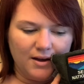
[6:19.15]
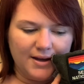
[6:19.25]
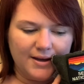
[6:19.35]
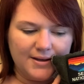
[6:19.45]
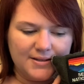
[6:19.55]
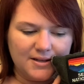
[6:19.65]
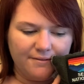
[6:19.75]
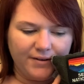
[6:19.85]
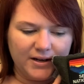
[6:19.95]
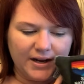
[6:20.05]
is
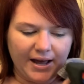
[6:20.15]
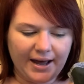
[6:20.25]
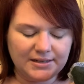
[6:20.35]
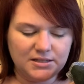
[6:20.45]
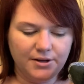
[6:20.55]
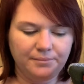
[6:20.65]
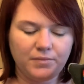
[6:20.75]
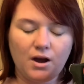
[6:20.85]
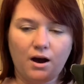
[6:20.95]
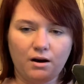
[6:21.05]
find a hat.
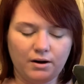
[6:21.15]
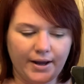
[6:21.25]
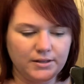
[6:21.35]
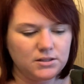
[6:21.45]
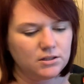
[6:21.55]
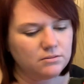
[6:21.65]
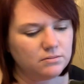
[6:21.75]
All right.